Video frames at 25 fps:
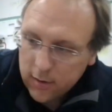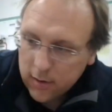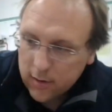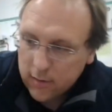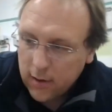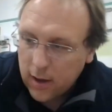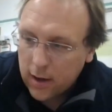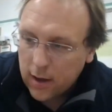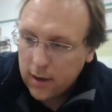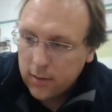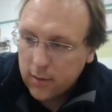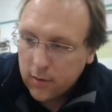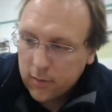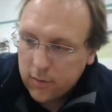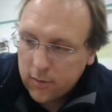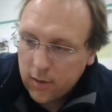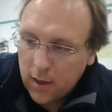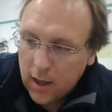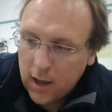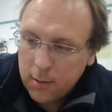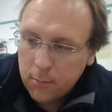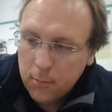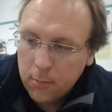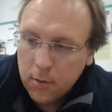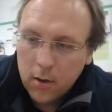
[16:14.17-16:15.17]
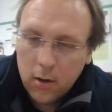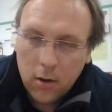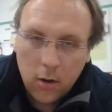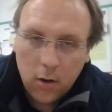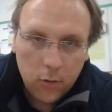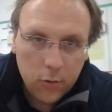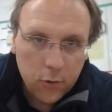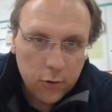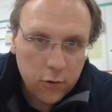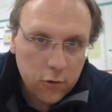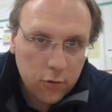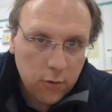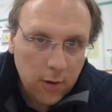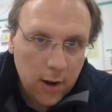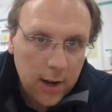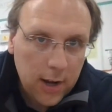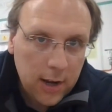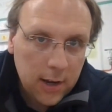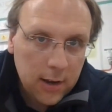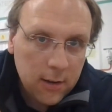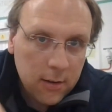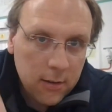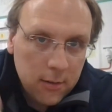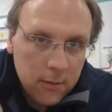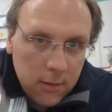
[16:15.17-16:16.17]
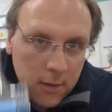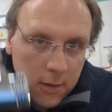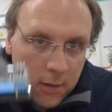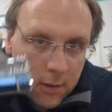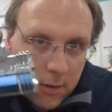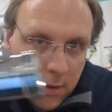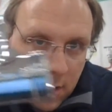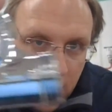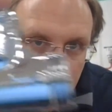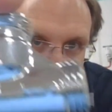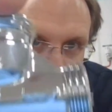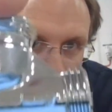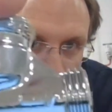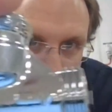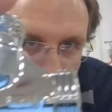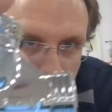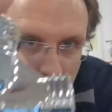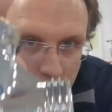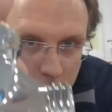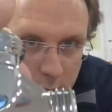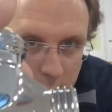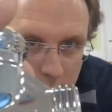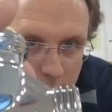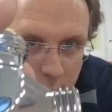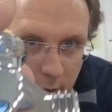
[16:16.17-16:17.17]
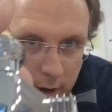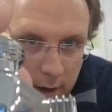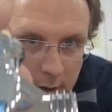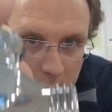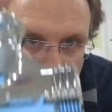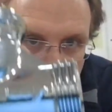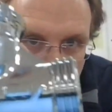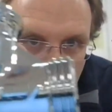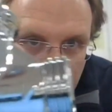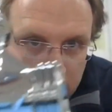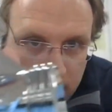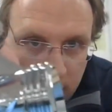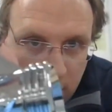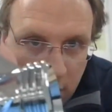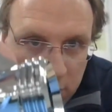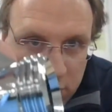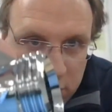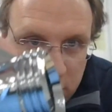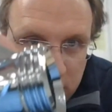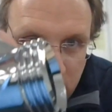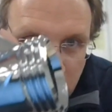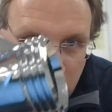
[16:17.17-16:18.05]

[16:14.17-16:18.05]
exactly the same on the straight. I mean, the Drayton straight valves have